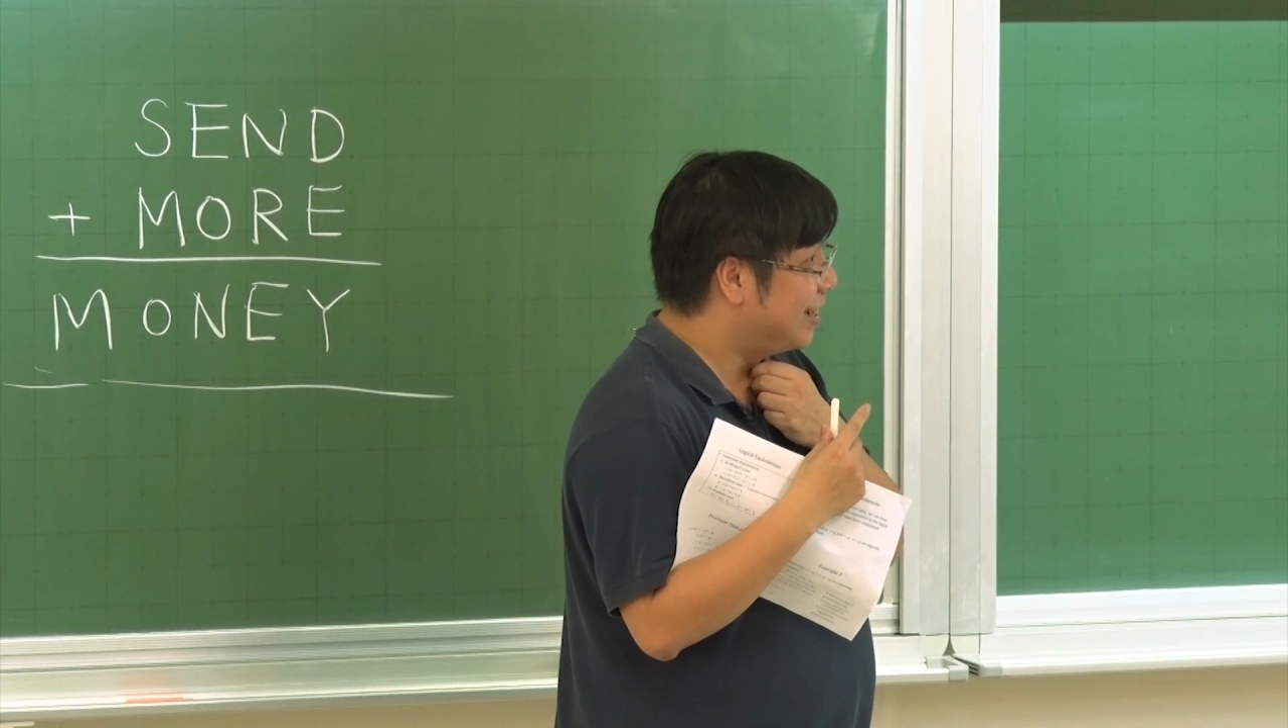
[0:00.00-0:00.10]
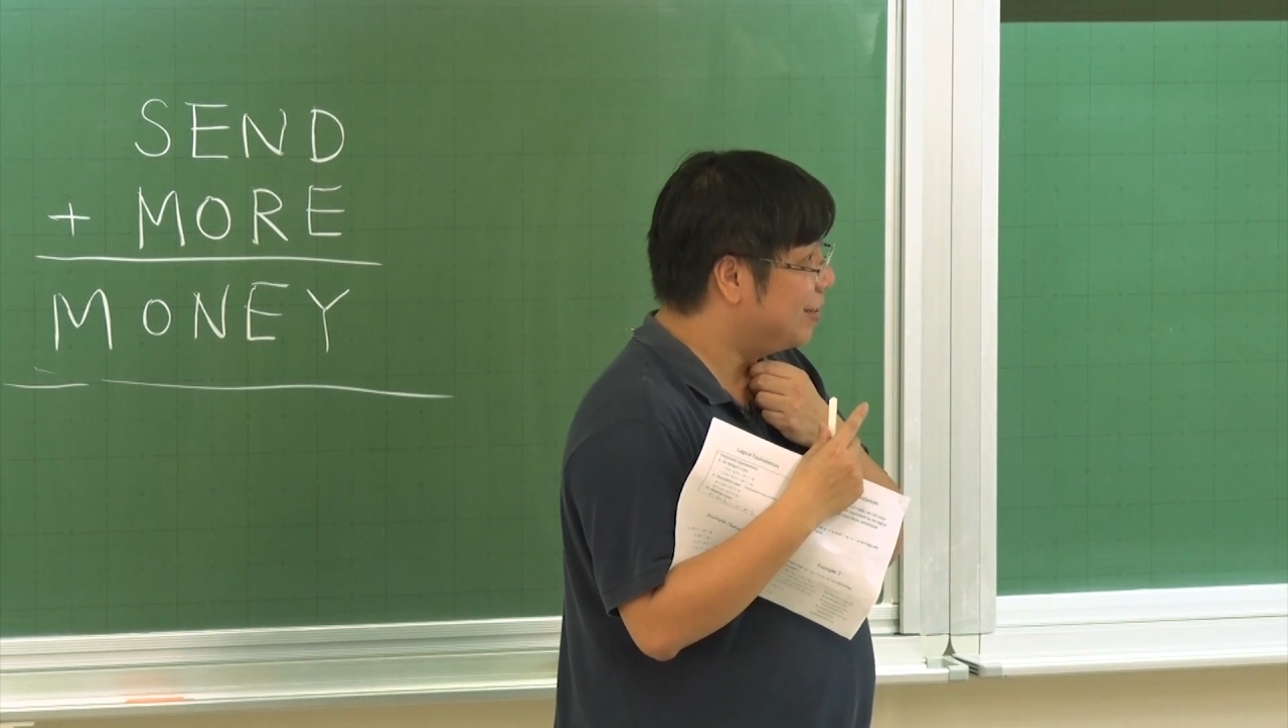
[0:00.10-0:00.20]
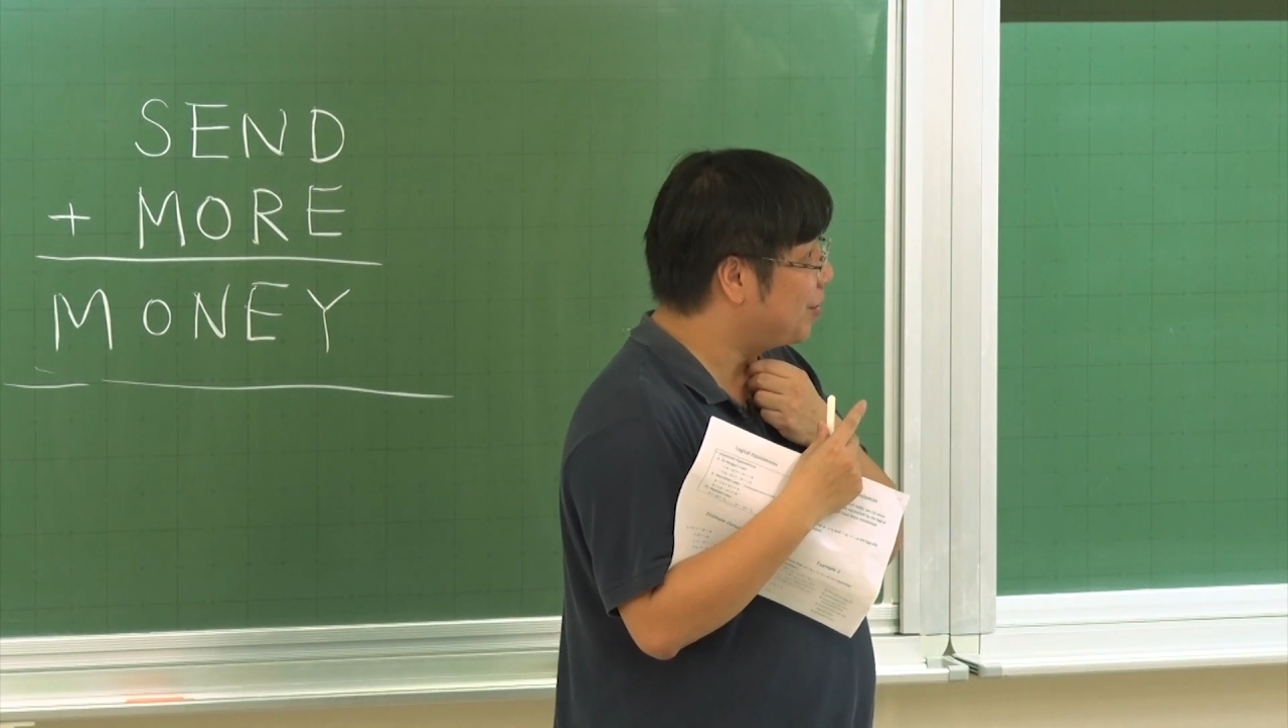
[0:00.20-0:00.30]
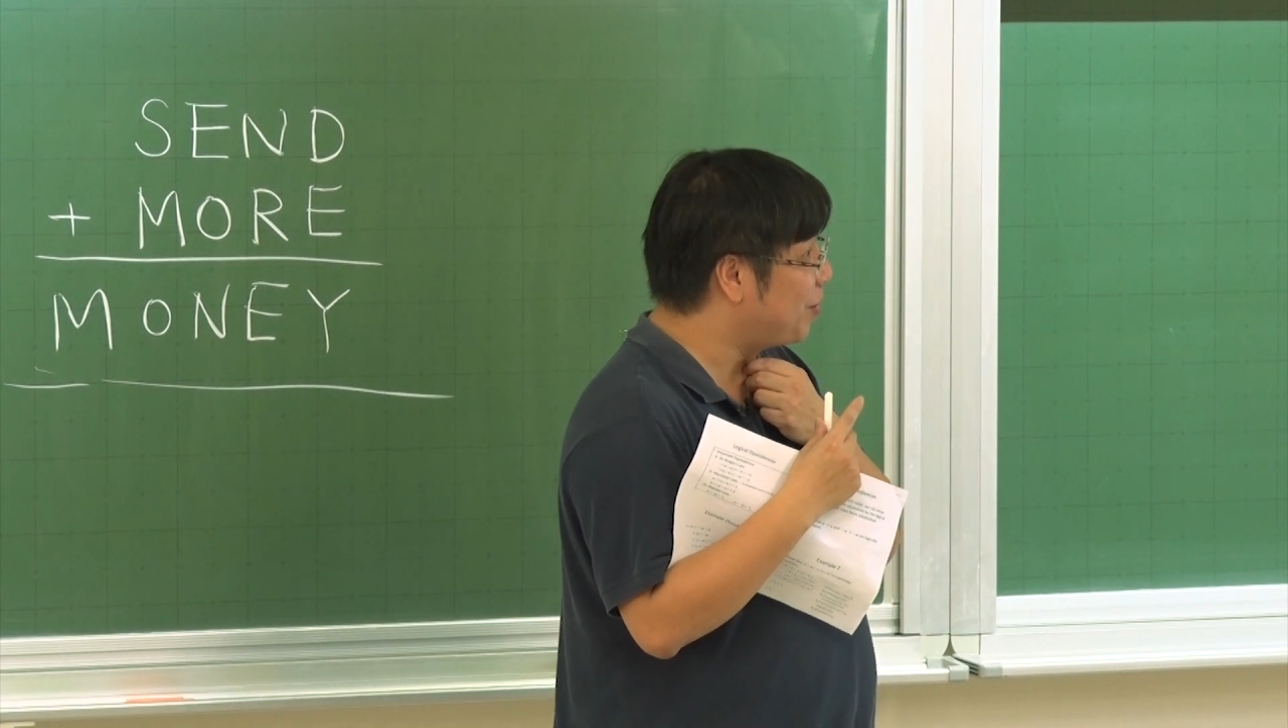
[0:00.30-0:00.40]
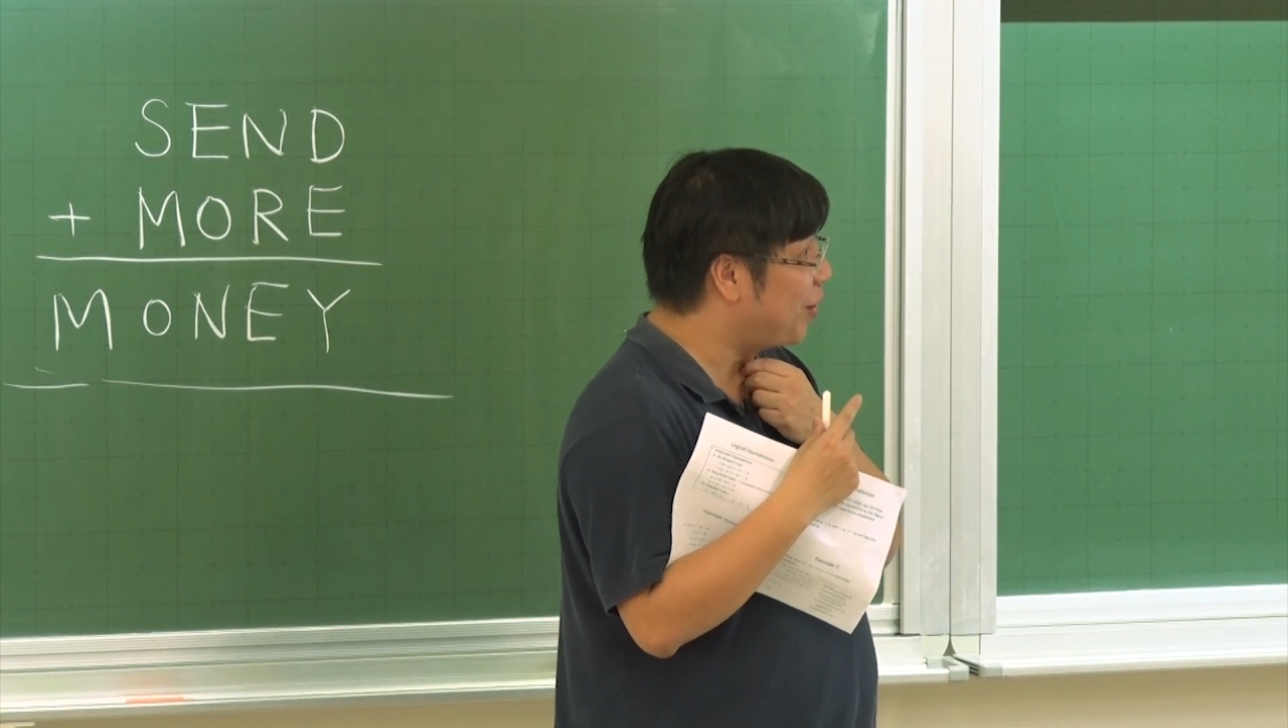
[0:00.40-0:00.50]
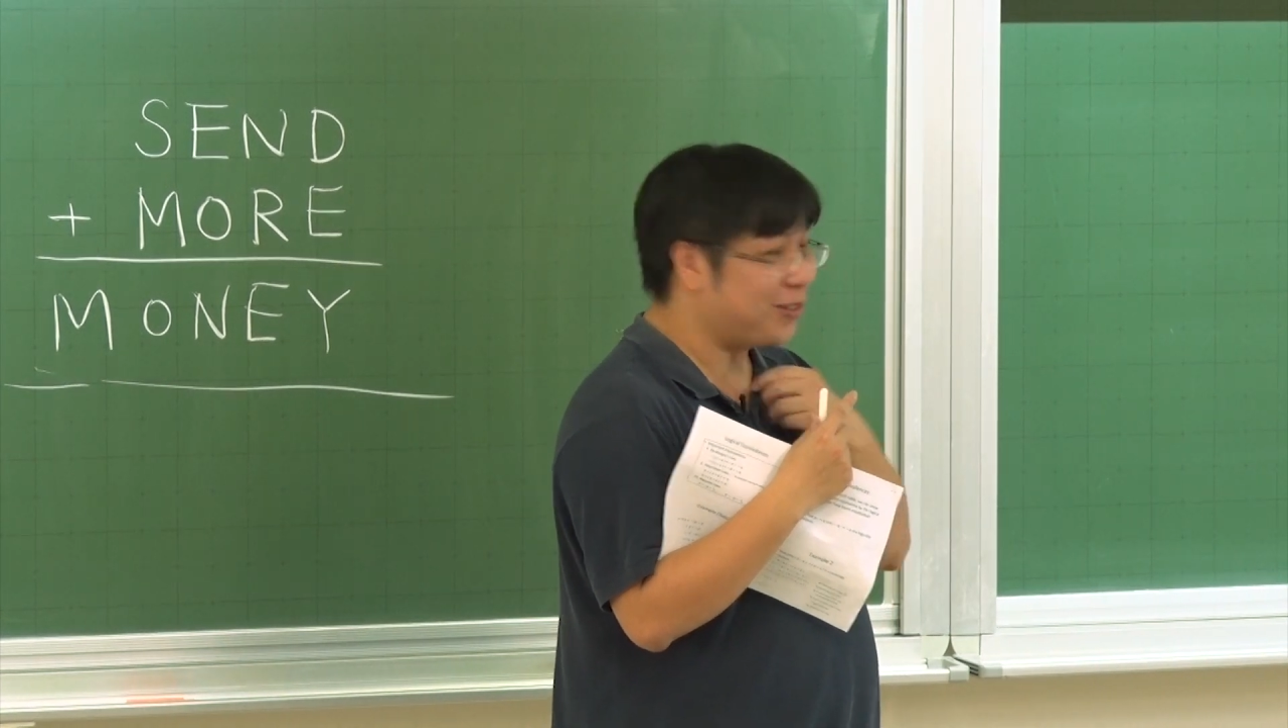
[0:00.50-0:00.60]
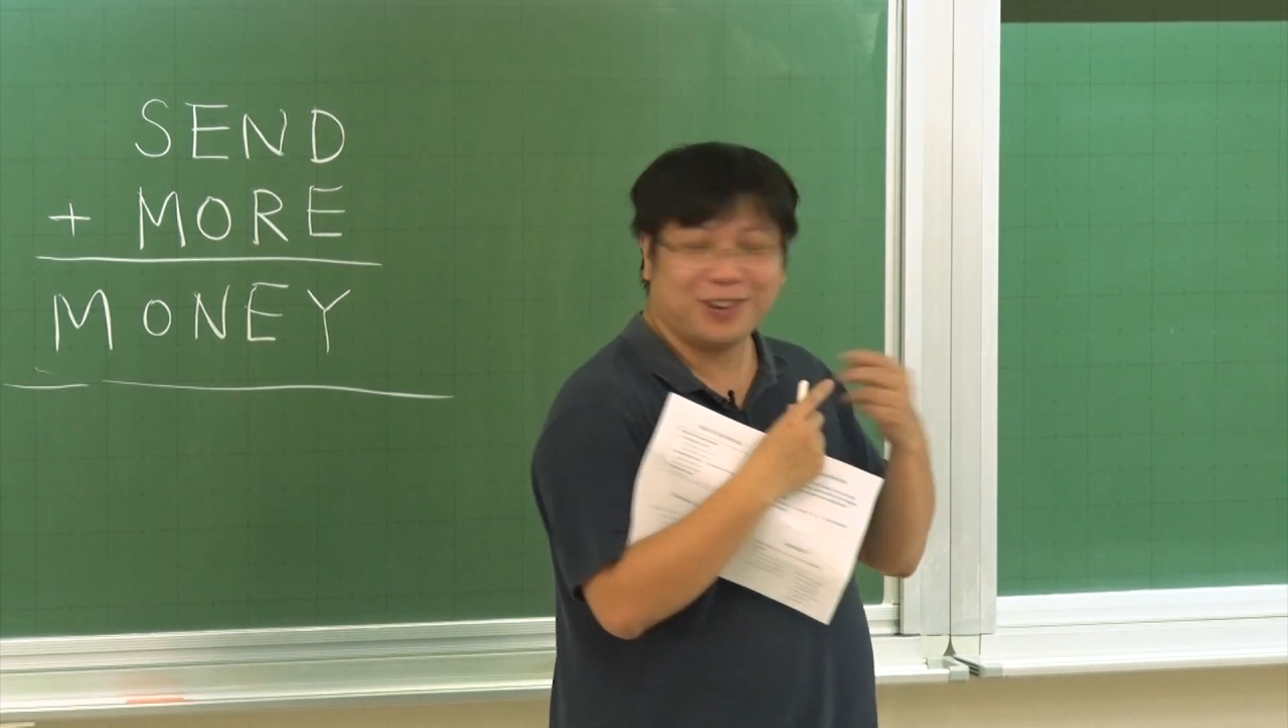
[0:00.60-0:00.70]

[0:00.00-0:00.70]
You don't know?